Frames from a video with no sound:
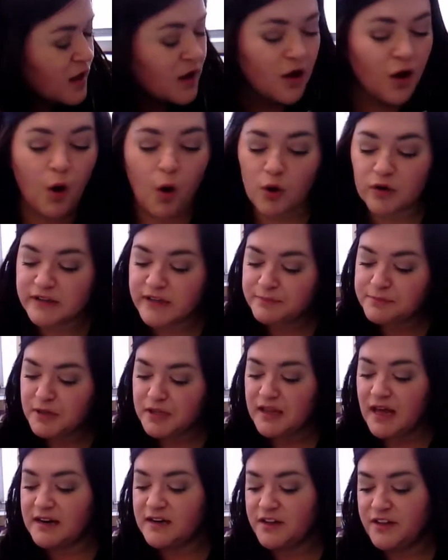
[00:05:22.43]
Hold up the
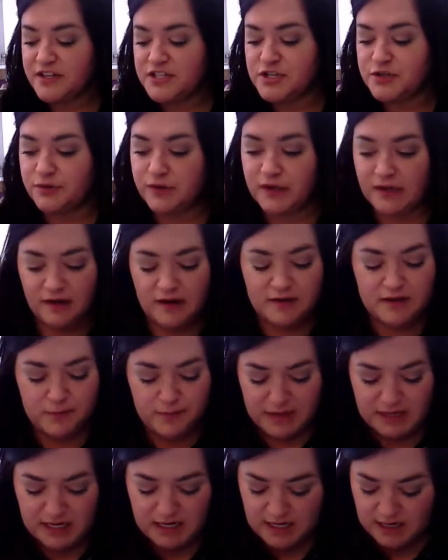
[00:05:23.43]
letter that you hear at the
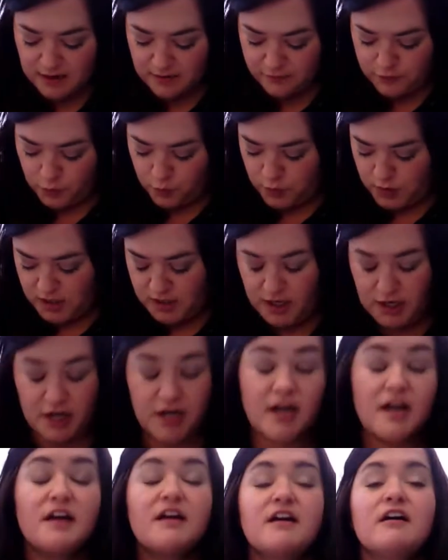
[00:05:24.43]
beginning of the
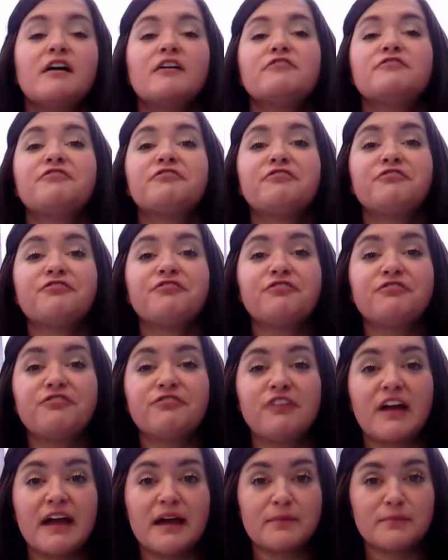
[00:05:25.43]
word
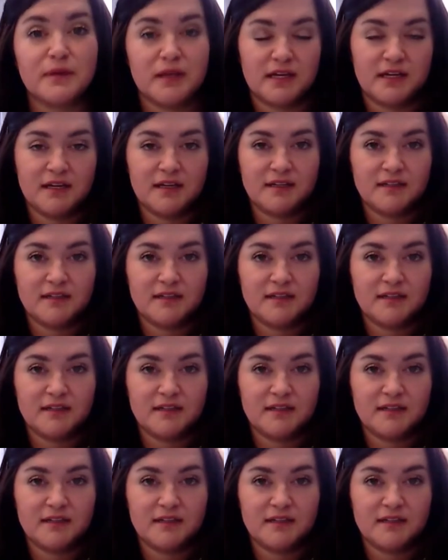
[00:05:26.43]
family.